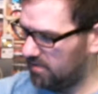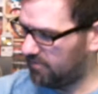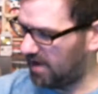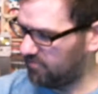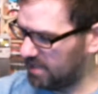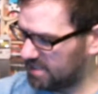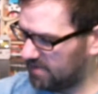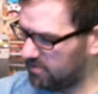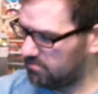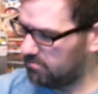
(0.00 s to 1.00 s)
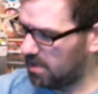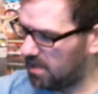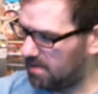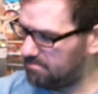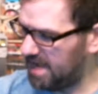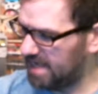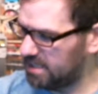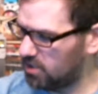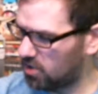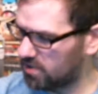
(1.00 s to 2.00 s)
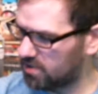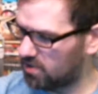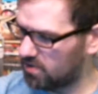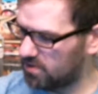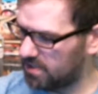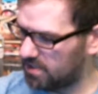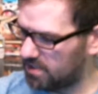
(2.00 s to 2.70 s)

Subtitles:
5x7 matted art card,